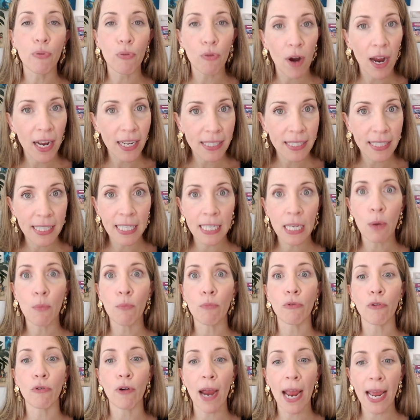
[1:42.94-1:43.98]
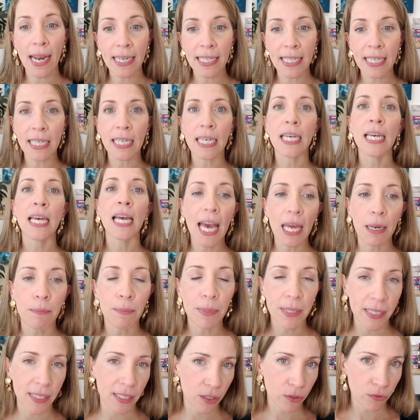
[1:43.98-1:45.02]
pricing, branding, and
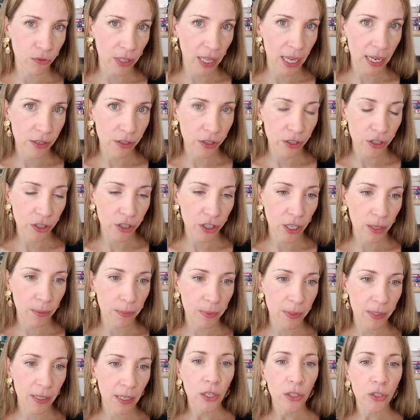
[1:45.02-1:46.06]
business relationships.